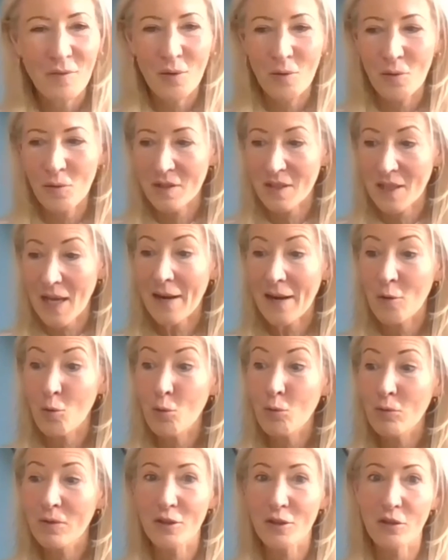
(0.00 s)
course. And
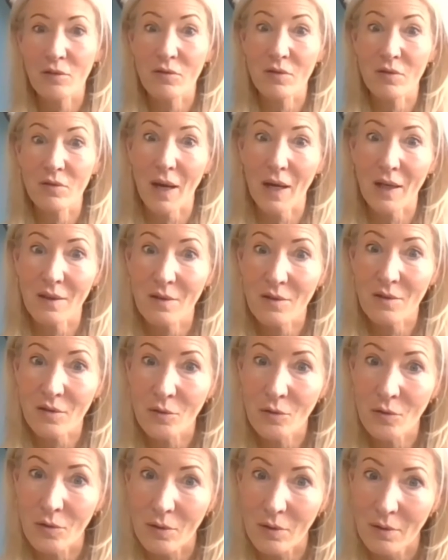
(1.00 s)
all the children back in
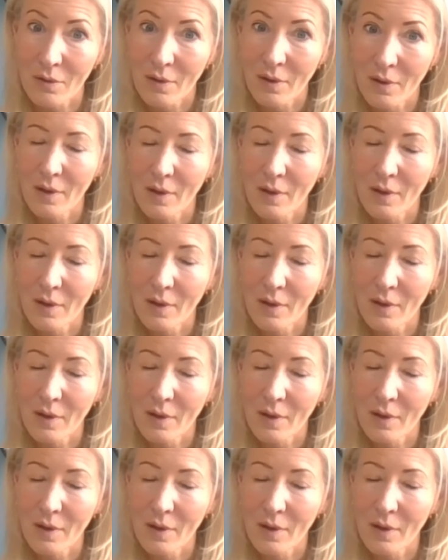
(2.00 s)
school.